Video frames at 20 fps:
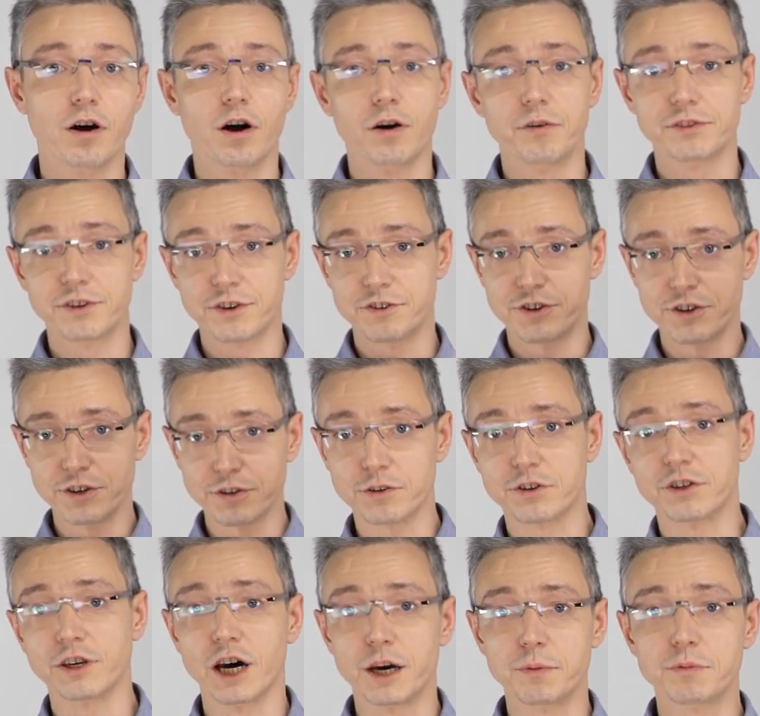of the
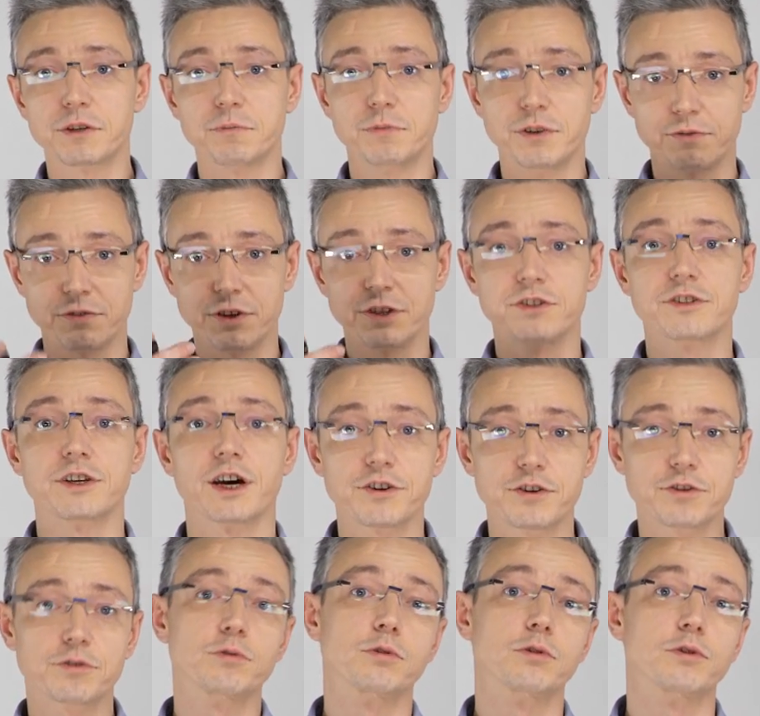genotypes between
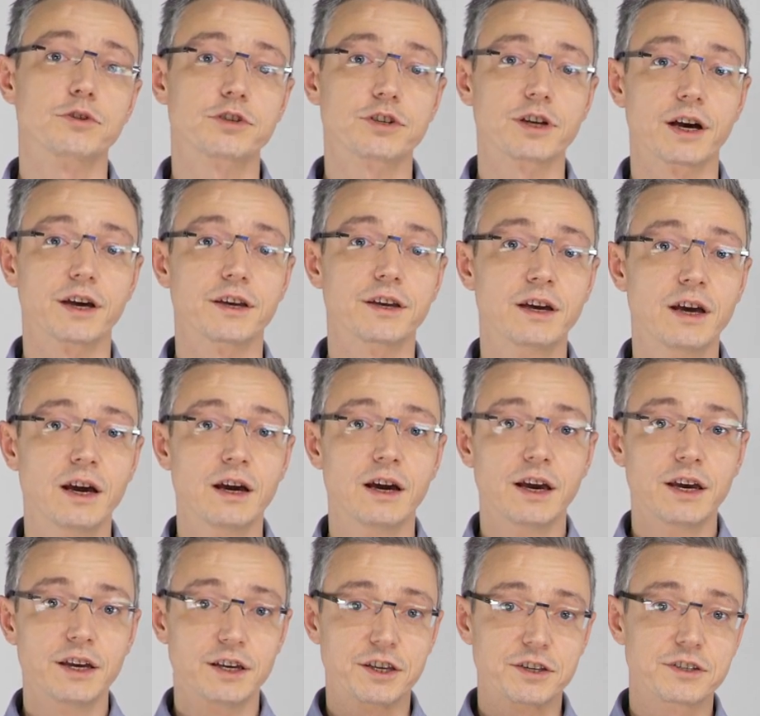such two loci
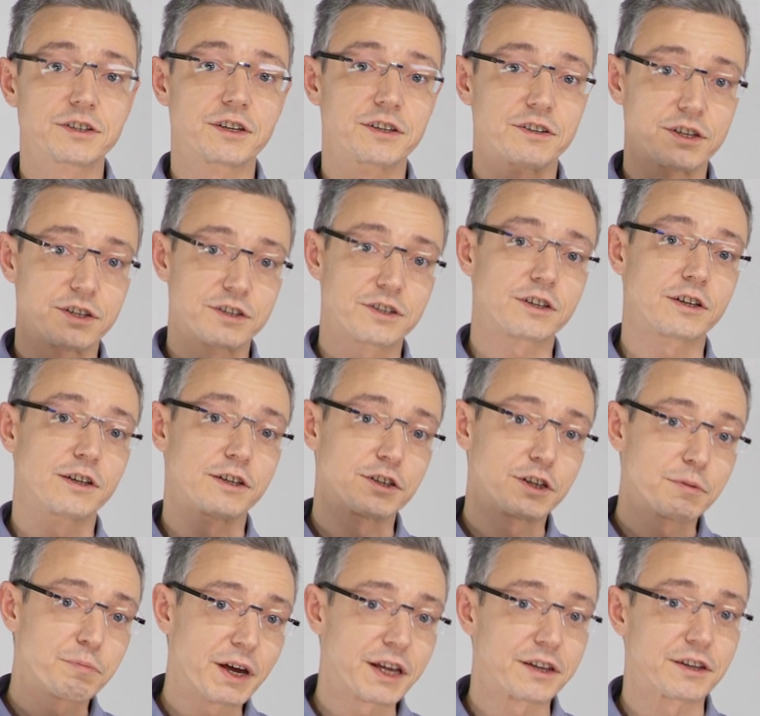is statistically
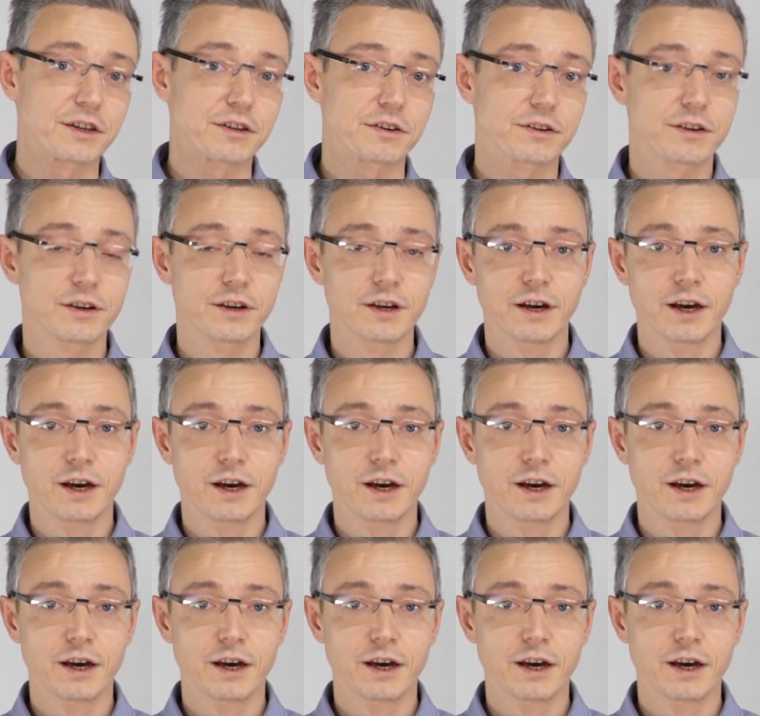dependent.